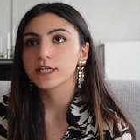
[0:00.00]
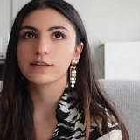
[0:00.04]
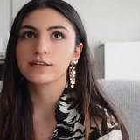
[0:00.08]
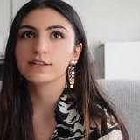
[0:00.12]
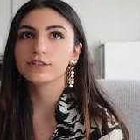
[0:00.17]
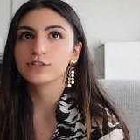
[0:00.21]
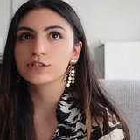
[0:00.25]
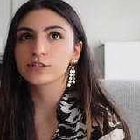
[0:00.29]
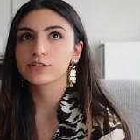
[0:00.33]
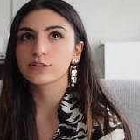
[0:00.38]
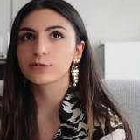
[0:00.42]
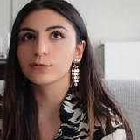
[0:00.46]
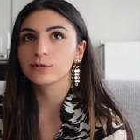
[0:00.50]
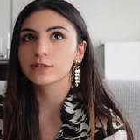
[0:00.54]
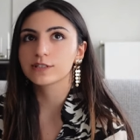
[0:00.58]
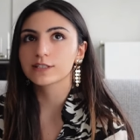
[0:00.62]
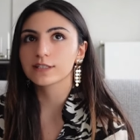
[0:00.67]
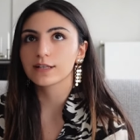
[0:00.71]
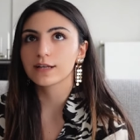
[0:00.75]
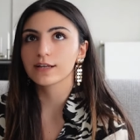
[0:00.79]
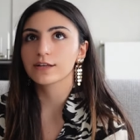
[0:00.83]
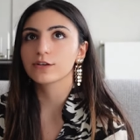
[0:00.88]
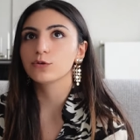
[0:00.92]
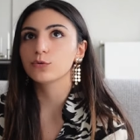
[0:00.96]
It just looks
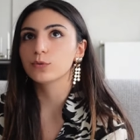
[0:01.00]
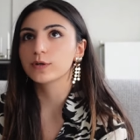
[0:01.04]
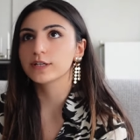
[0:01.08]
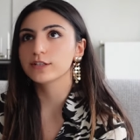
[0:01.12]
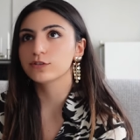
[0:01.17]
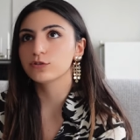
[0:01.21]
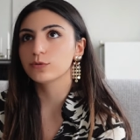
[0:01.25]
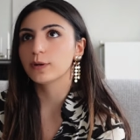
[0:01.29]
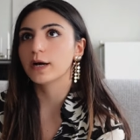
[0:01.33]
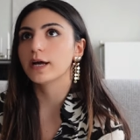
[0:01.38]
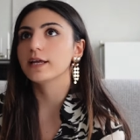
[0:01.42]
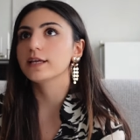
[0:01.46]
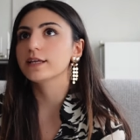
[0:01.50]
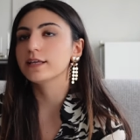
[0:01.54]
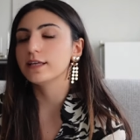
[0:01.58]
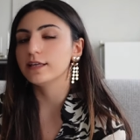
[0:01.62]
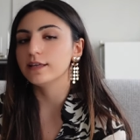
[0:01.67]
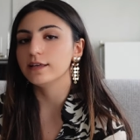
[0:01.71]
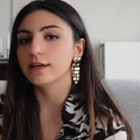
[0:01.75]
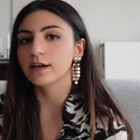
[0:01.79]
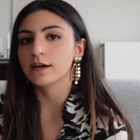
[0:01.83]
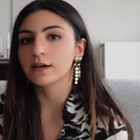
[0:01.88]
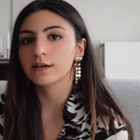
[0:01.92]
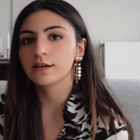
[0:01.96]
like you went to
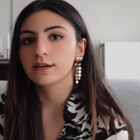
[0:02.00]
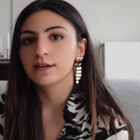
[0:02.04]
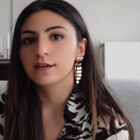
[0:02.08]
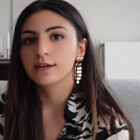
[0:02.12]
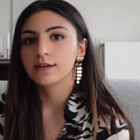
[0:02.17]
IKEA,